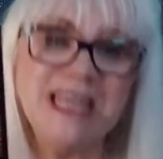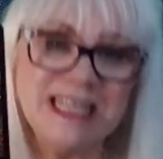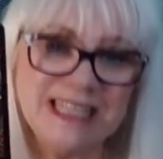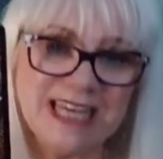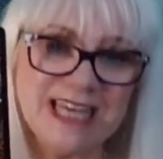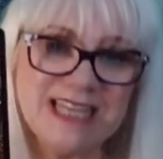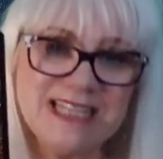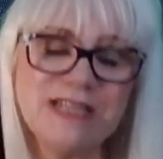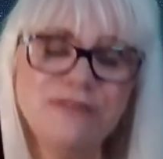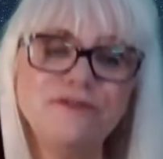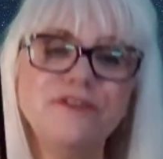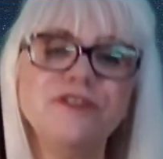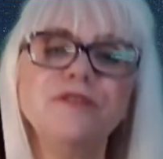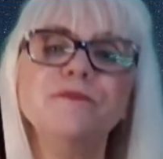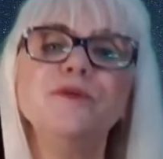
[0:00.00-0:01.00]
Get yourself
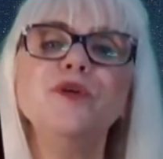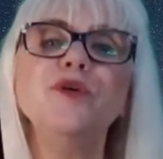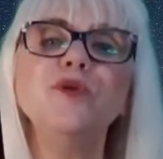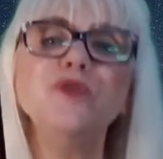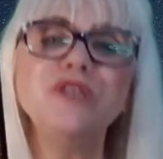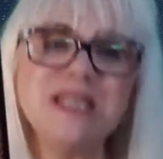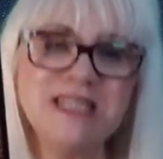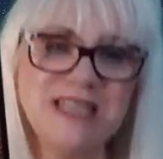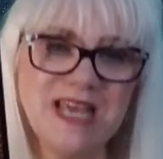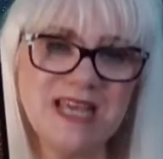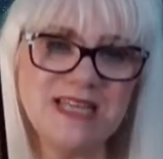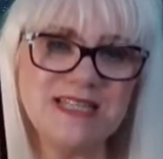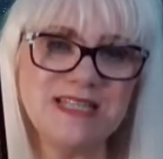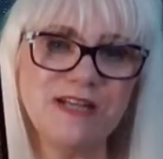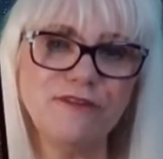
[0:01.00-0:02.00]
in the mood. Get
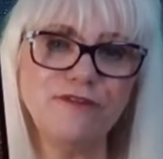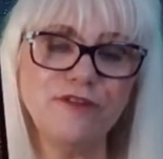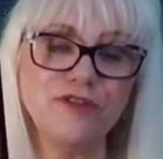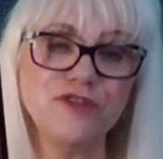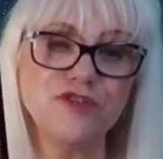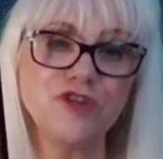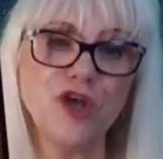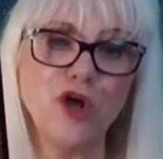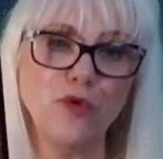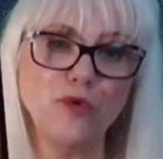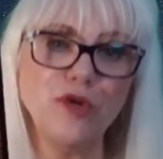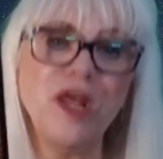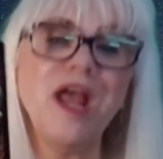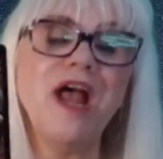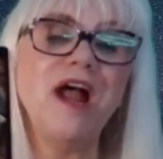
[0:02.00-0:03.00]
yourself in the zone.